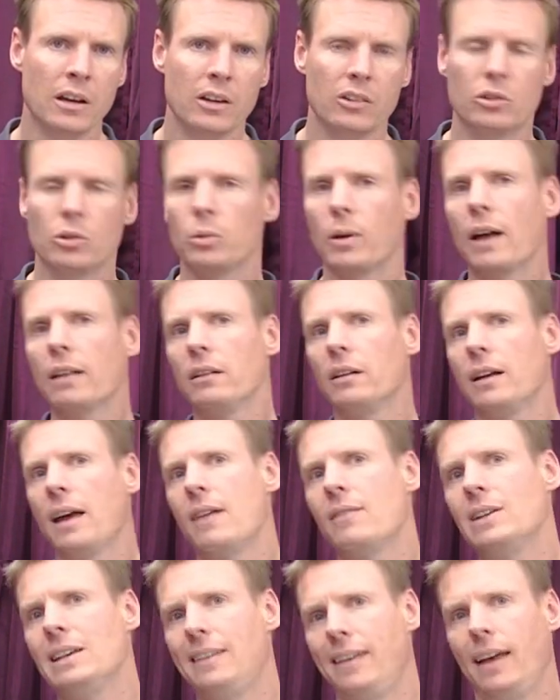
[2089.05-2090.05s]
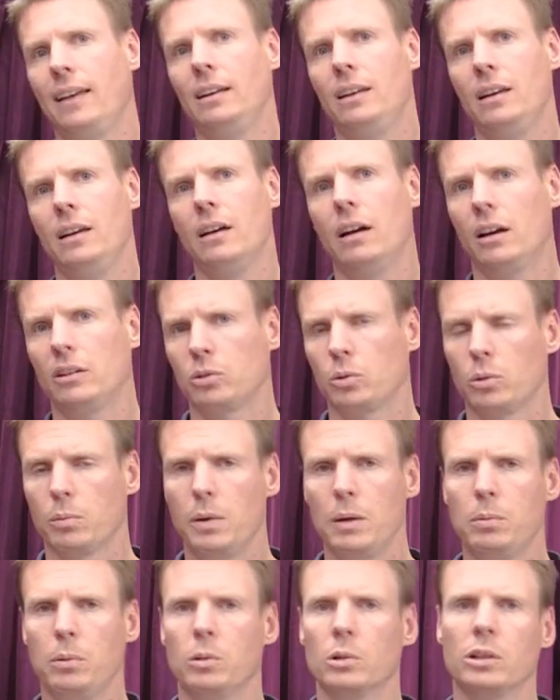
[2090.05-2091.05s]
So rather than having 10 kiosks where
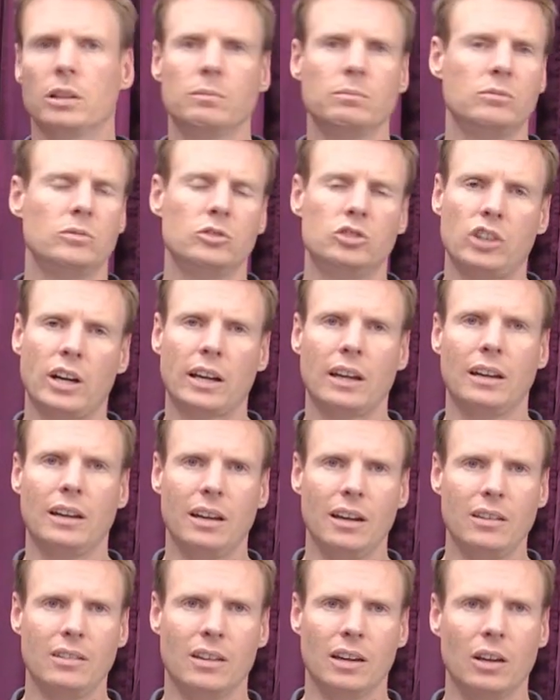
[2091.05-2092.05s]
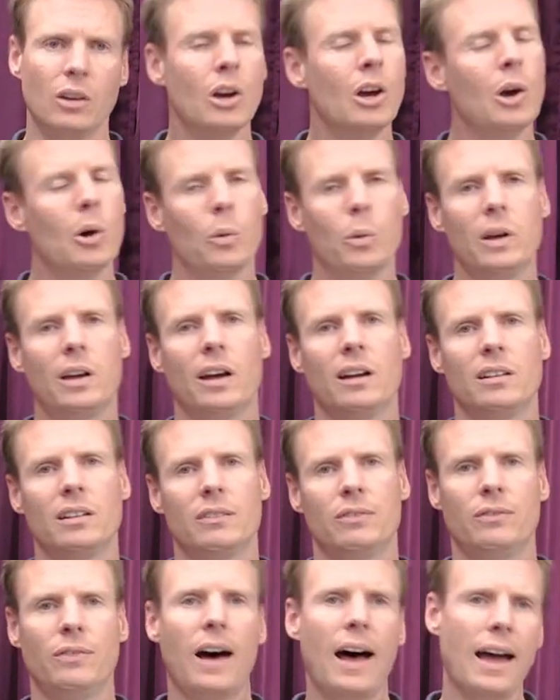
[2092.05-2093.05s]
people were checking kids in, we cut it
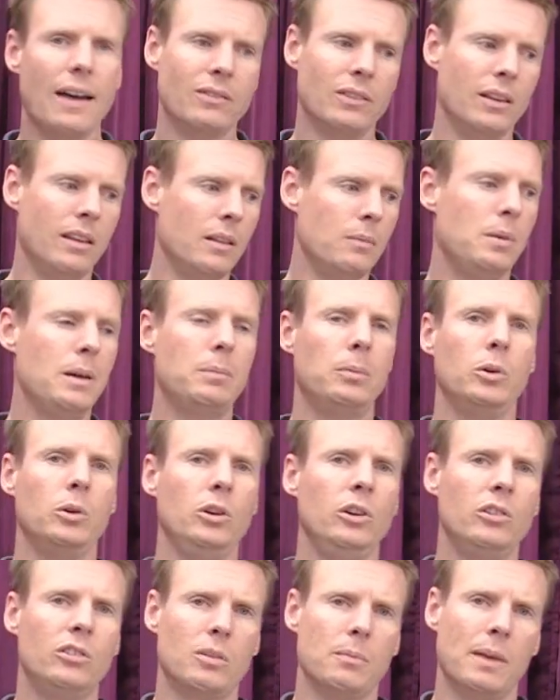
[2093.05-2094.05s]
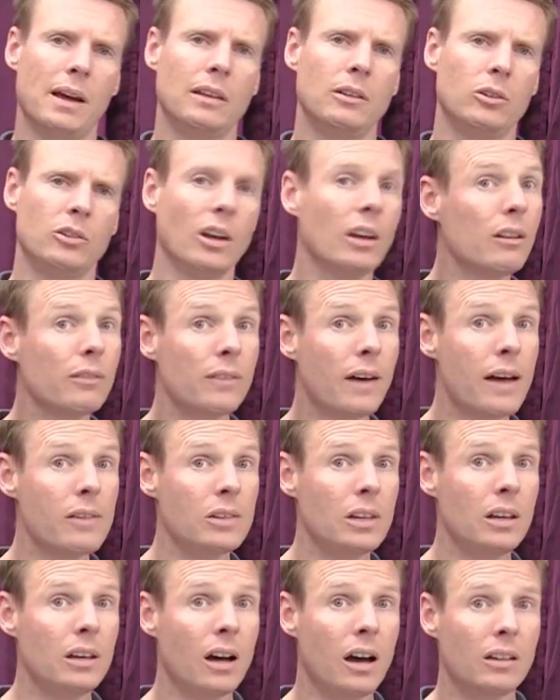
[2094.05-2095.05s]
to 5, and then the people who used to man those other 5
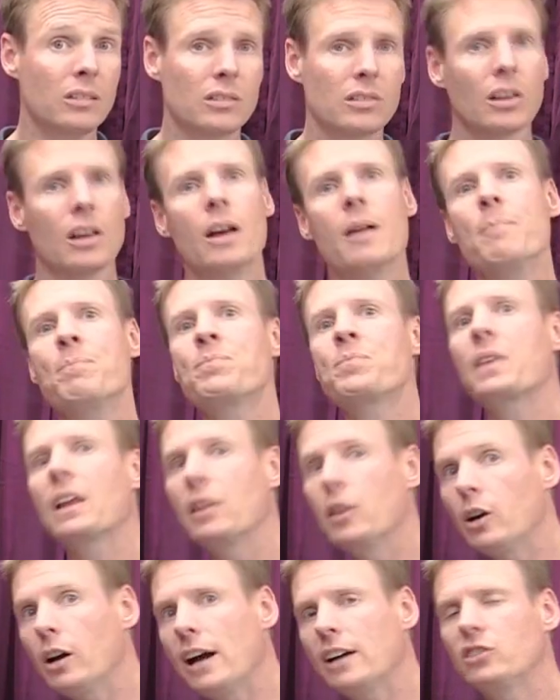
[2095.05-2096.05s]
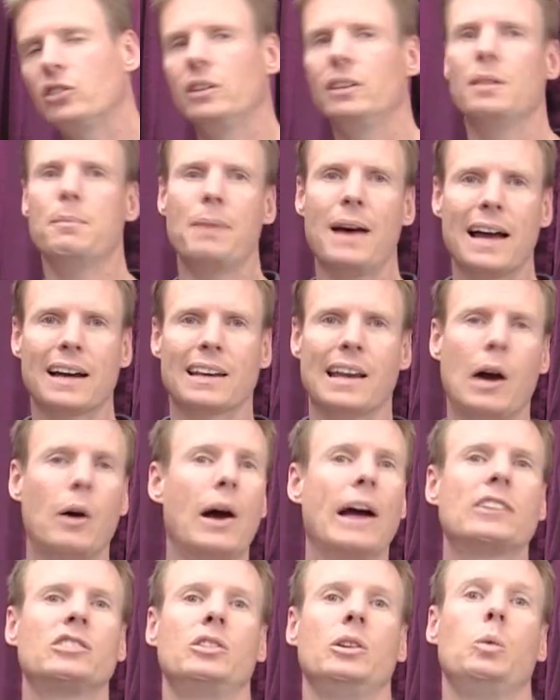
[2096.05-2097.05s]
kiosks, they're actually in the back now
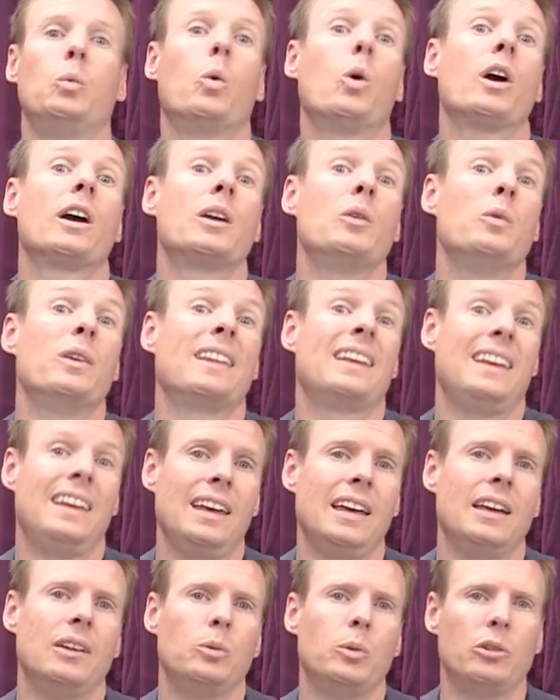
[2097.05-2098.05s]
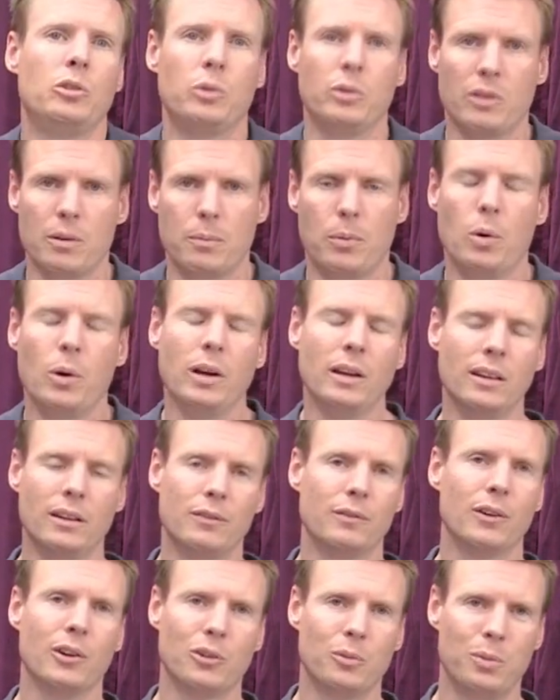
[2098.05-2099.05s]
actually working with kids, which was the point in the
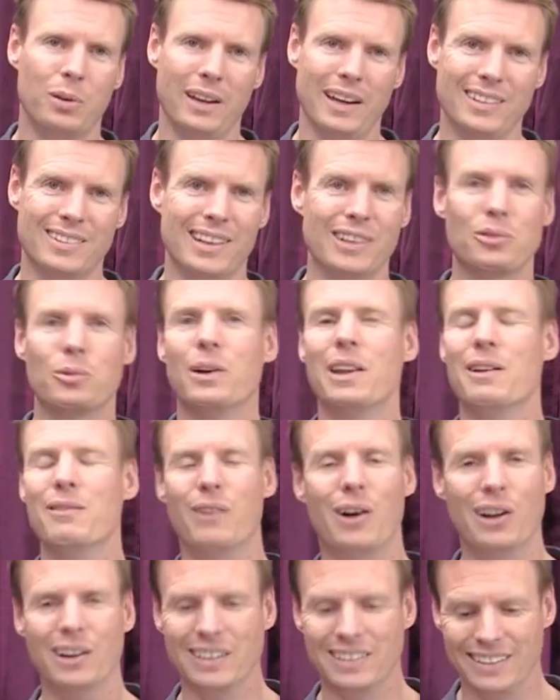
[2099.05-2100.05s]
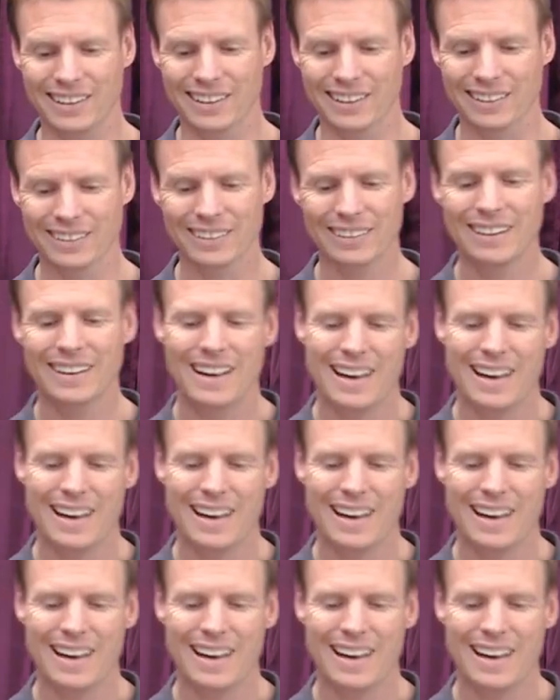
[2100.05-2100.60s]
first place. That's why they volunteered.